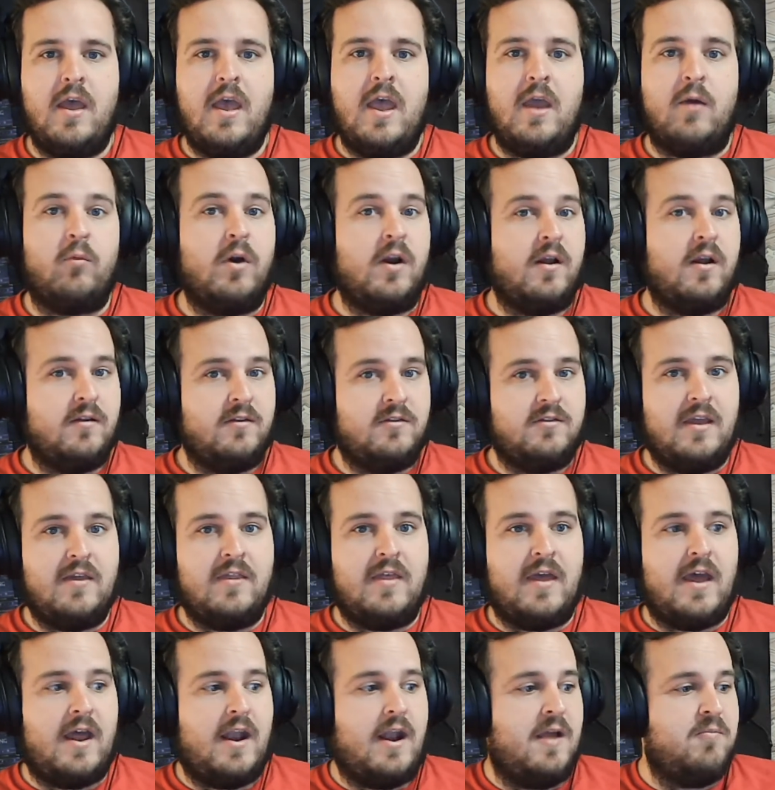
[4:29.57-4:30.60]
And when I say
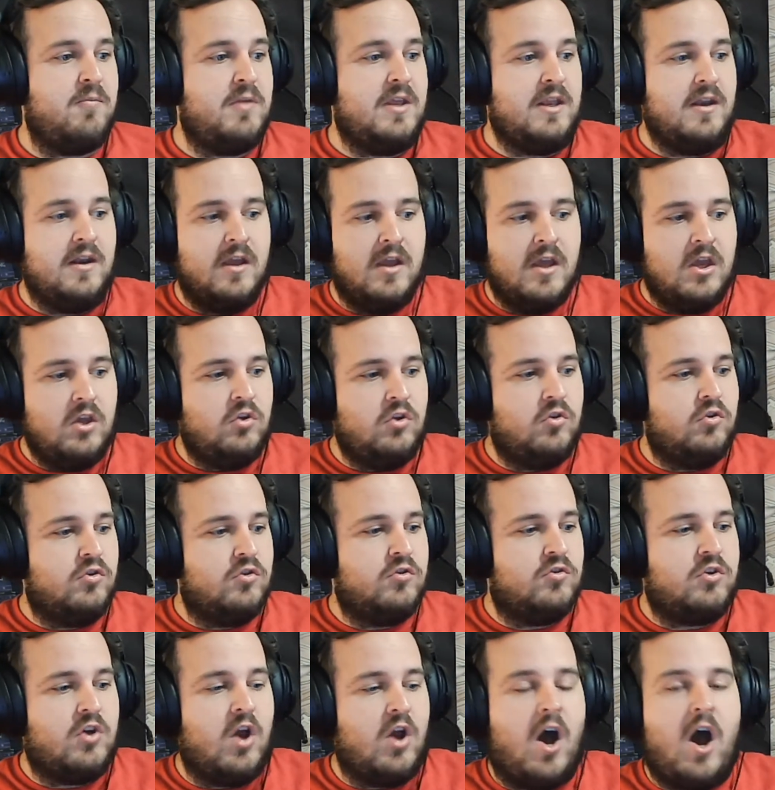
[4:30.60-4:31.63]
that, I mean you
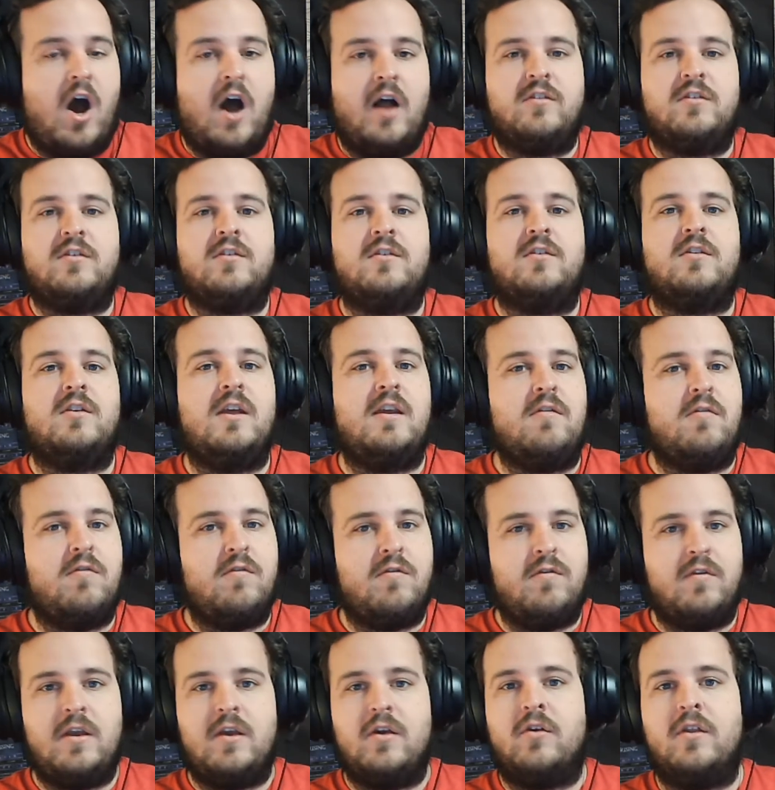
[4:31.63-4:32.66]
just constantly
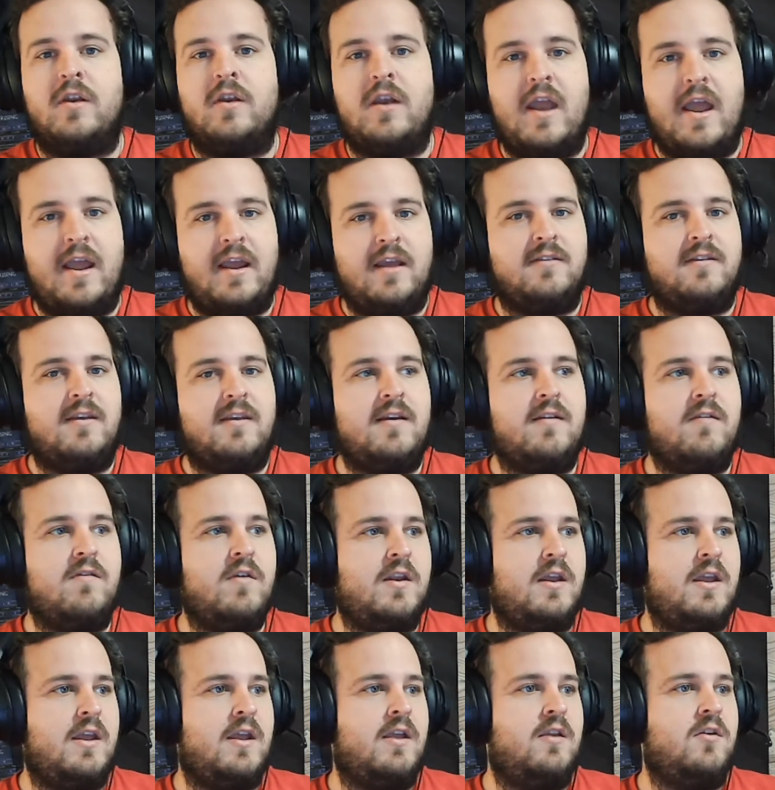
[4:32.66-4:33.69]
feel the
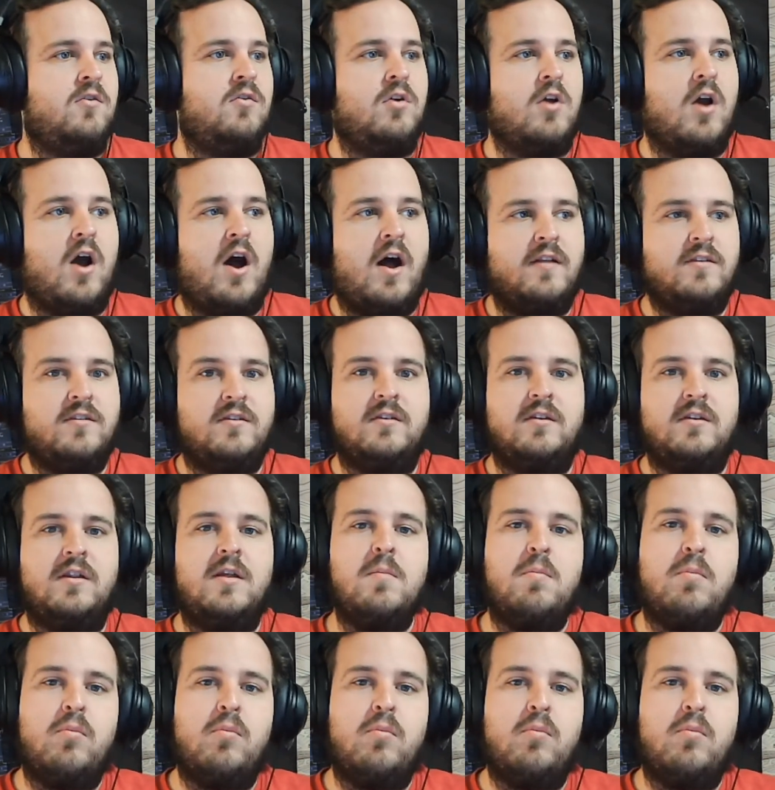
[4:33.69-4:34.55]
negativity and you constantly